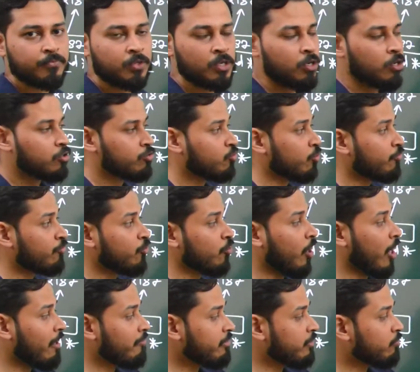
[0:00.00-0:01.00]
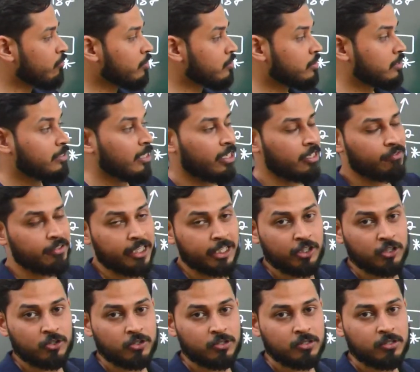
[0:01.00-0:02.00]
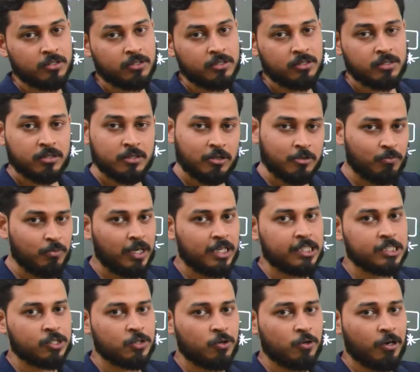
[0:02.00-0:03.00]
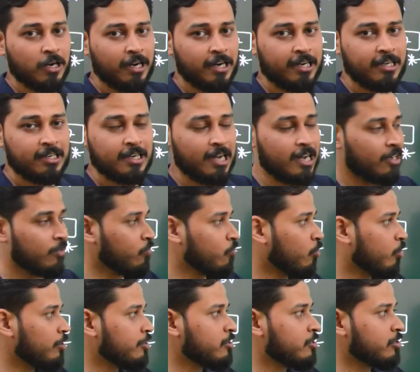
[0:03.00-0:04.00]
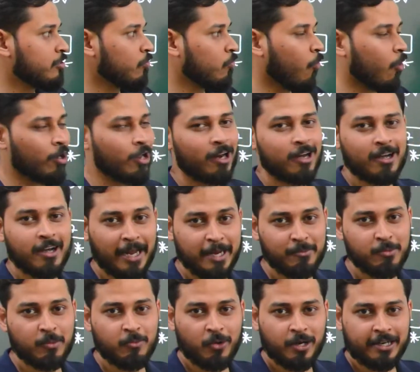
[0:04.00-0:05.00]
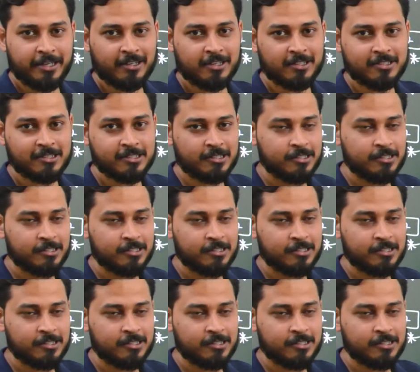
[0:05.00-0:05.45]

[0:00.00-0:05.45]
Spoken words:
So if you haven't watched that video, please go ahead and watch what are typed pointers.